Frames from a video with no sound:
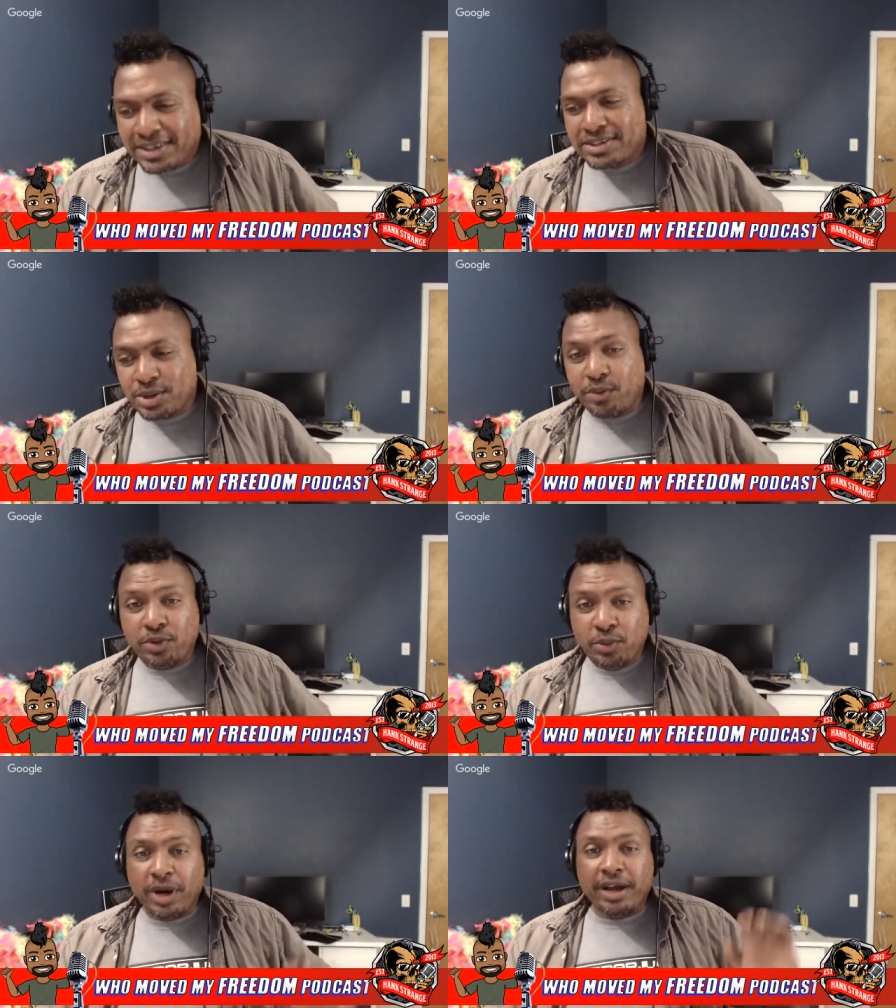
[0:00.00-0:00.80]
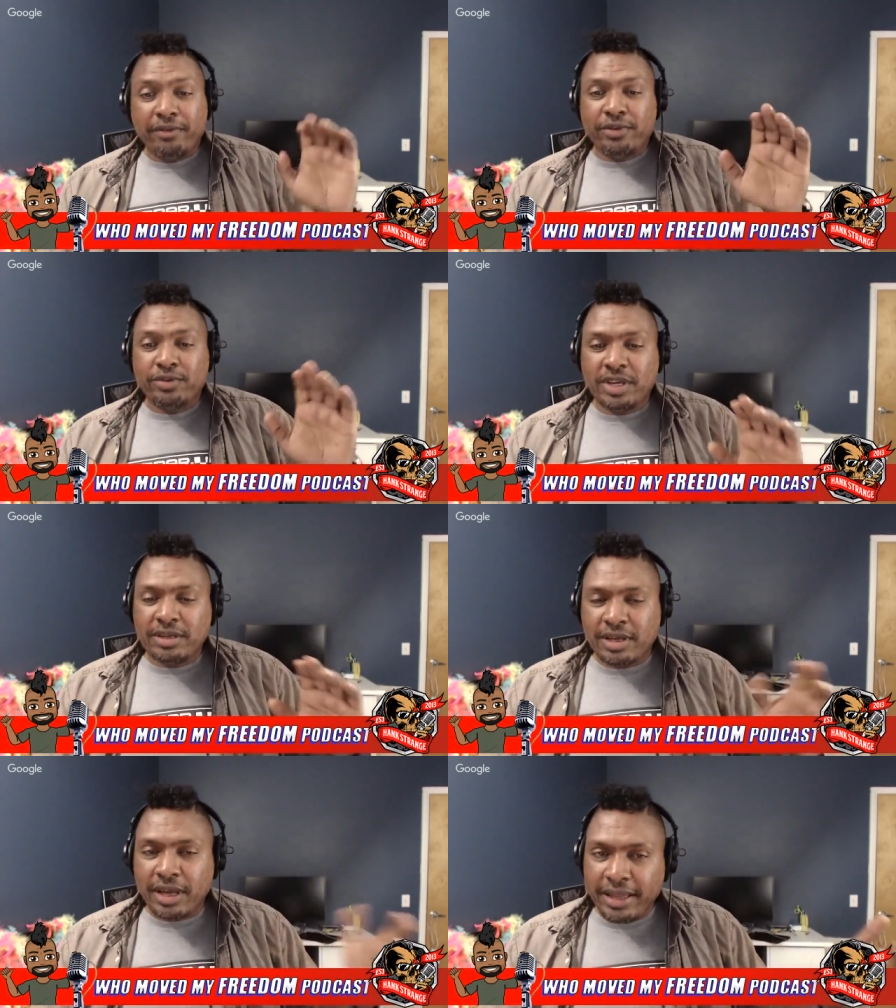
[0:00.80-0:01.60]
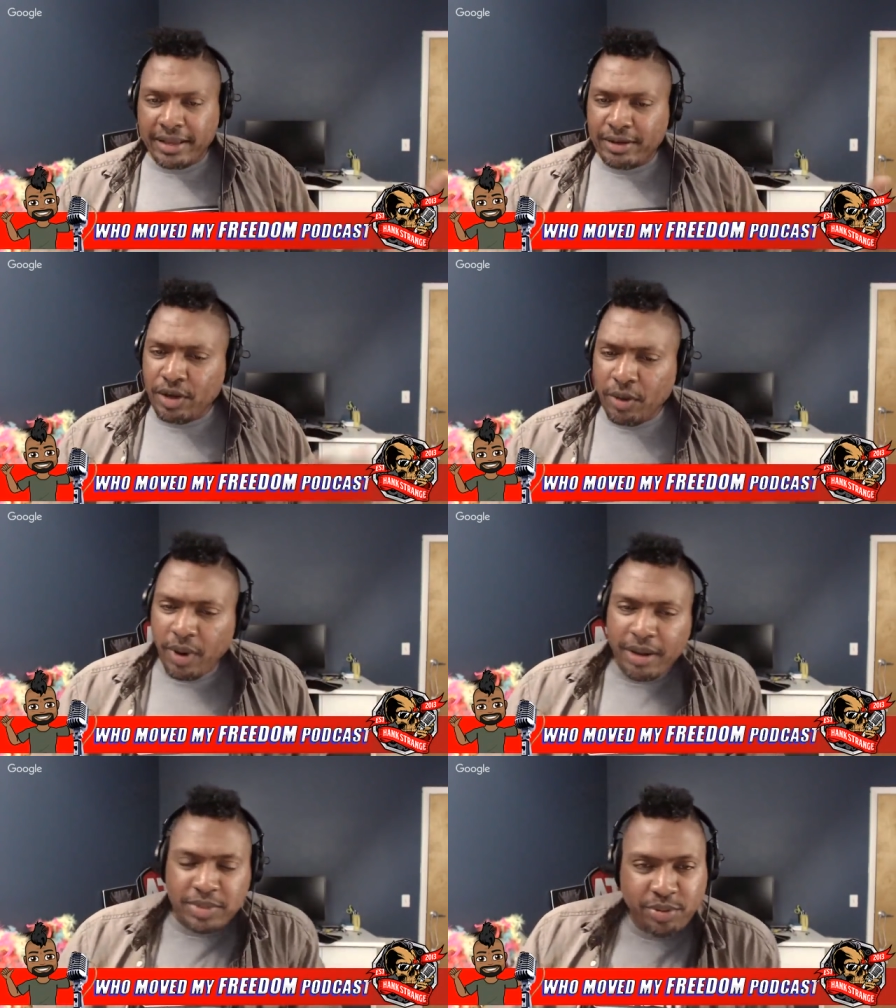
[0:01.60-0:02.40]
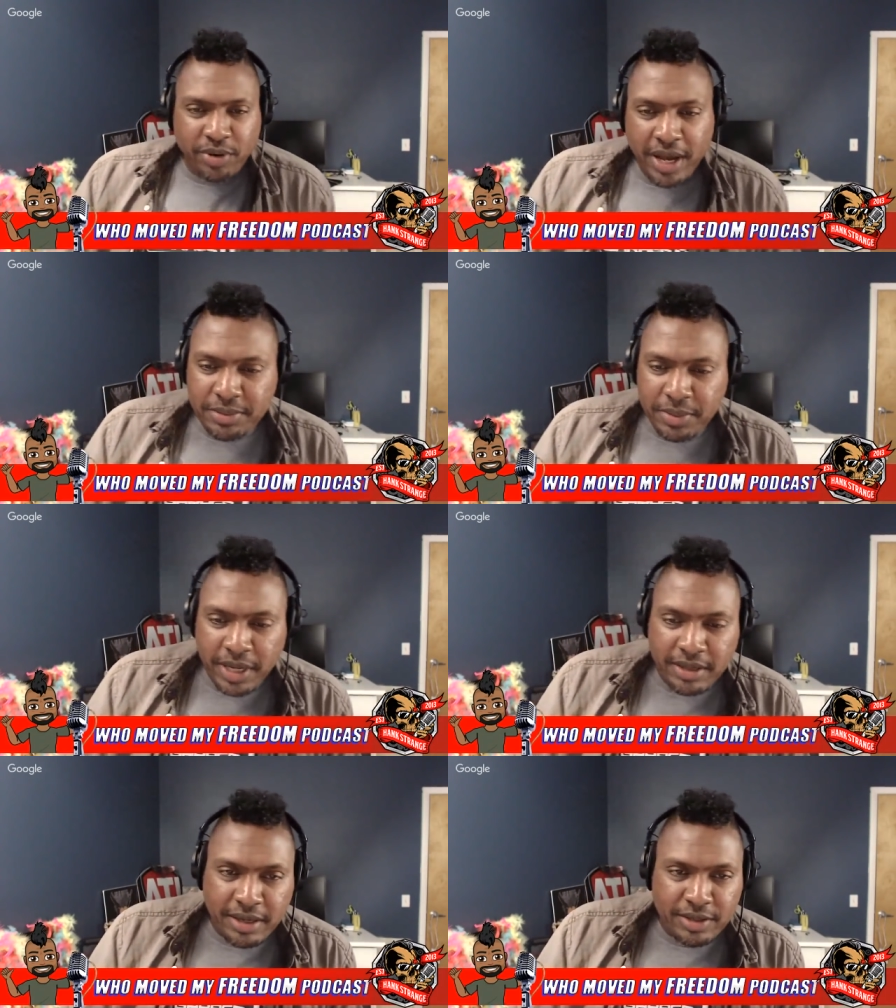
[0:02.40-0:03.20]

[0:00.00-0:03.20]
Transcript: so if you watch, if you see, t- and you know what, I'm surprised, man. There's